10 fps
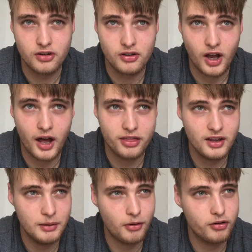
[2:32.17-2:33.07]
Like, I think
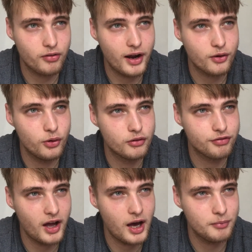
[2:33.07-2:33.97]
he broke the record
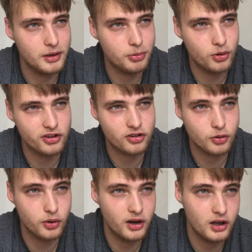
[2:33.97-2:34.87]
for how many points
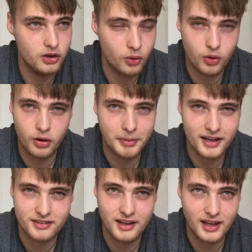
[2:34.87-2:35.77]
scored in a
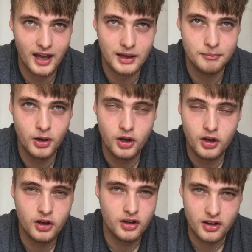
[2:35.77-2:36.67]
EUROBASKET game,
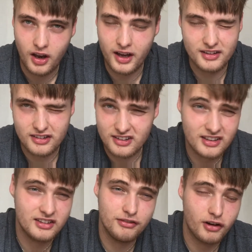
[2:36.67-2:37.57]
like in
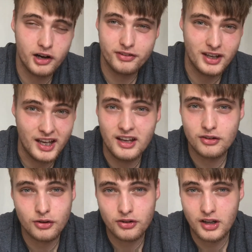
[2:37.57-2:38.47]
65 years
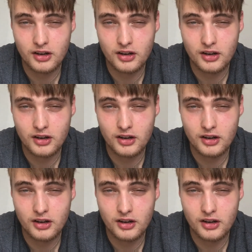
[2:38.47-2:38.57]
or something.